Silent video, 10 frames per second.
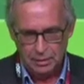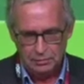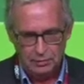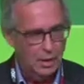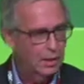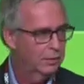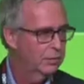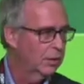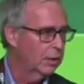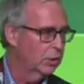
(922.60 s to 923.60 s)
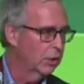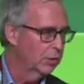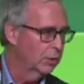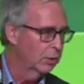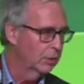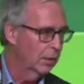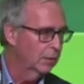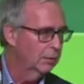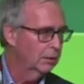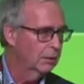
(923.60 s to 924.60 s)
5-6 years ago now.
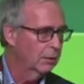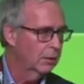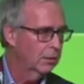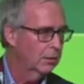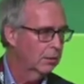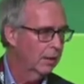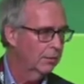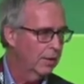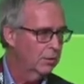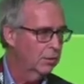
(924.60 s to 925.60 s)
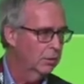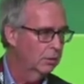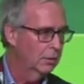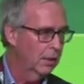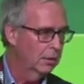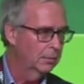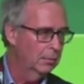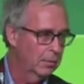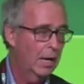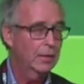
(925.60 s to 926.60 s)
And so I've had two, and I
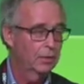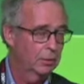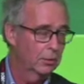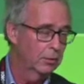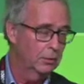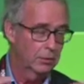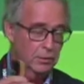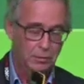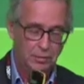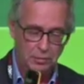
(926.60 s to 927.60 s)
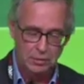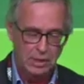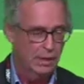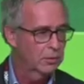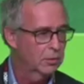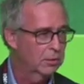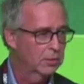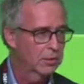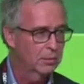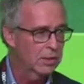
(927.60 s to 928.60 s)
had a third on order, which I just cancelled
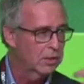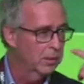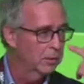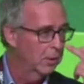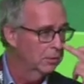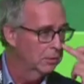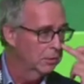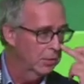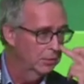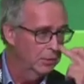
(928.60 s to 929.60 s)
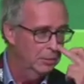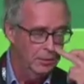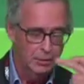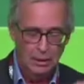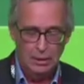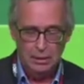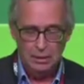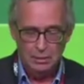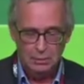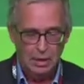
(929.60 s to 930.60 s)
because they're messing me around on delivery. But,
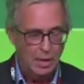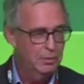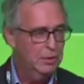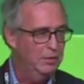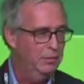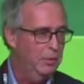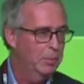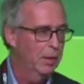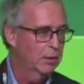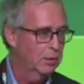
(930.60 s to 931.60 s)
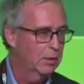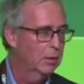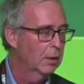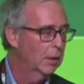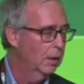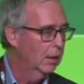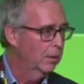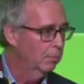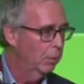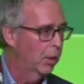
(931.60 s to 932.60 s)
you know, I'm an EV person,
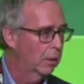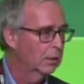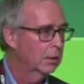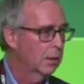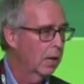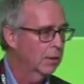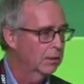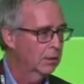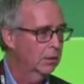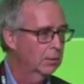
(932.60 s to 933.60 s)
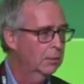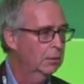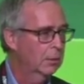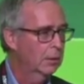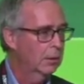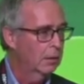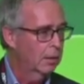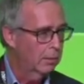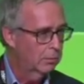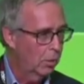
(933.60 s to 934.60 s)
but I still
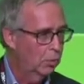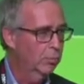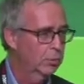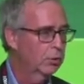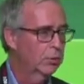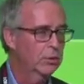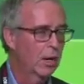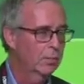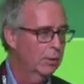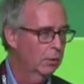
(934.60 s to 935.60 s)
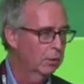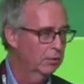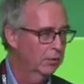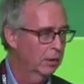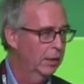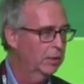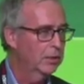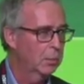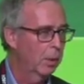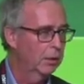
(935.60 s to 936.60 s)
almost screwed up the order for the
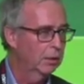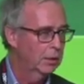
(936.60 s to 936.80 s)
latest one